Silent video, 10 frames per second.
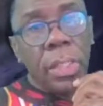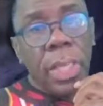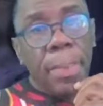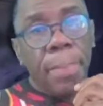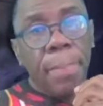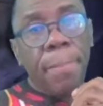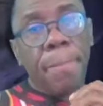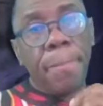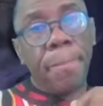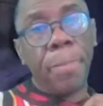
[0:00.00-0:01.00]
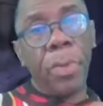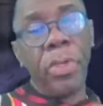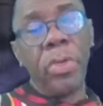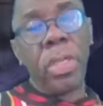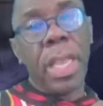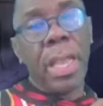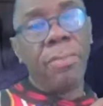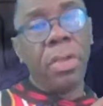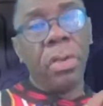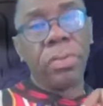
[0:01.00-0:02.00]
Yep. Where you can
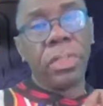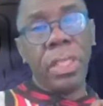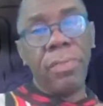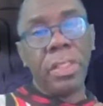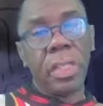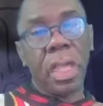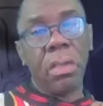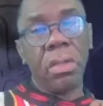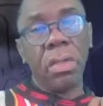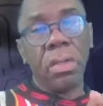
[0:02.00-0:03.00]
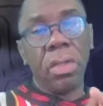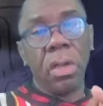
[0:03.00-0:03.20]
have your own TV show,